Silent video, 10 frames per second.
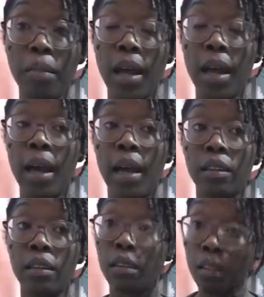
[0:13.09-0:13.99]
at
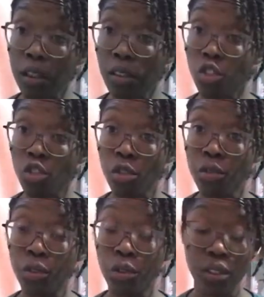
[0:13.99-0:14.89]

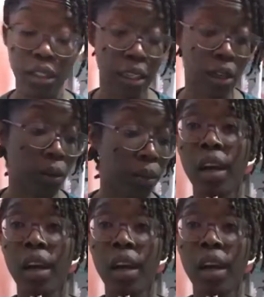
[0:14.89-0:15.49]
driesestoffen.nl.